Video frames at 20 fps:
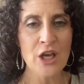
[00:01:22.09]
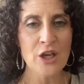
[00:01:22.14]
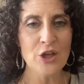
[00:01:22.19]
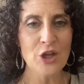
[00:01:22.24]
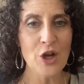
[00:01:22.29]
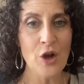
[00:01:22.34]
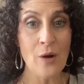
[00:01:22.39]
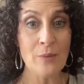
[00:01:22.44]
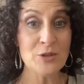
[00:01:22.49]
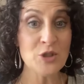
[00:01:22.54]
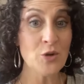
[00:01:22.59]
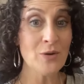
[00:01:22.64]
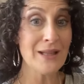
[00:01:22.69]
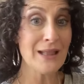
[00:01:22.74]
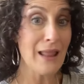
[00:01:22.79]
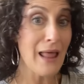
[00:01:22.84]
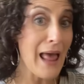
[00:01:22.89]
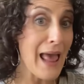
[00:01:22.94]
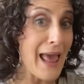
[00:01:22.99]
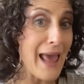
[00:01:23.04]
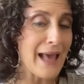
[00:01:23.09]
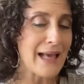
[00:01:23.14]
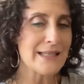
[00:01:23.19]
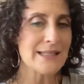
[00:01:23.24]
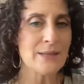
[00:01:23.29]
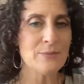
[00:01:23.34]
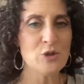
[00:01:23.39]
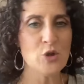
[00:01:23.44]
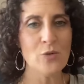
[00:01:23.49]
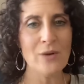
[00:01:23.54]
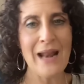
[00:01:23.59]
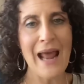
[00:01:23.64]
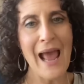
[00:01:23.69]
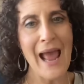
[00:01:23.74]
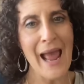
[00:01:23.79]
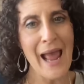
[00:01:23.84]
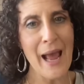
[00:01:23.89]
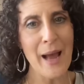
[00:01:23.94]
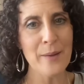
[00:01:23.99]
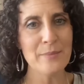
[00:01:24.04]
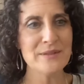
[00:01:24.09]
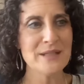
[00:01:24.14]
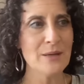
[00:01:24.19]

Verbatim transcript: you know, I'm doing legs, I'm doing abs,